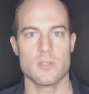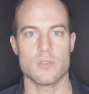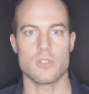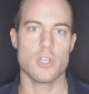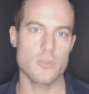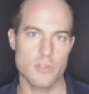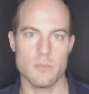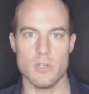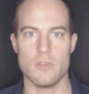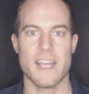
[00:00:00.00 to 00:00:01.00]
So it shows the
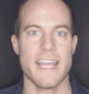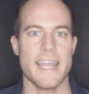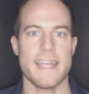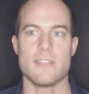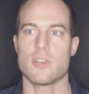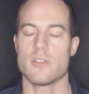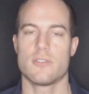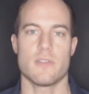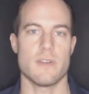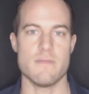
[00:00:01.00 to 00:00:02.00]
move, and it's all the
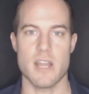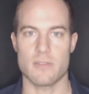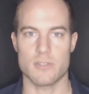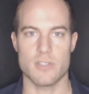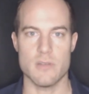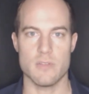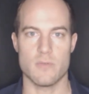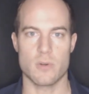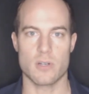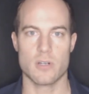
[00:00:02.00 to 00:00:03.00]
stuff I've never seen
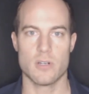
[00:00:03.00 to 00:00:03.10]
before.